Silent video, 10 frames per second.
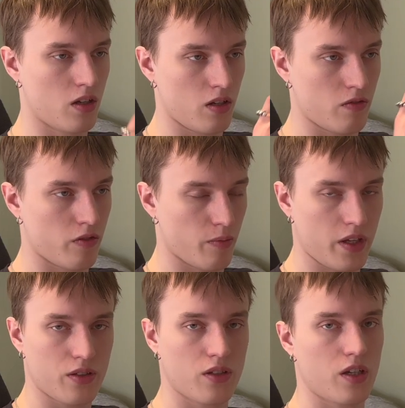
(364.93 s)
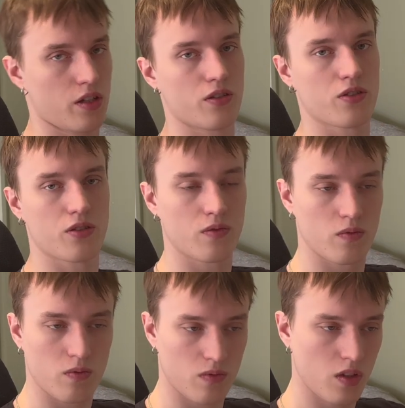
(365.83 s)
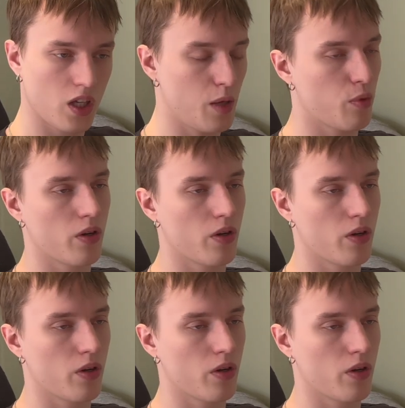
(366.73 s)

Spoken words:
from this is keep your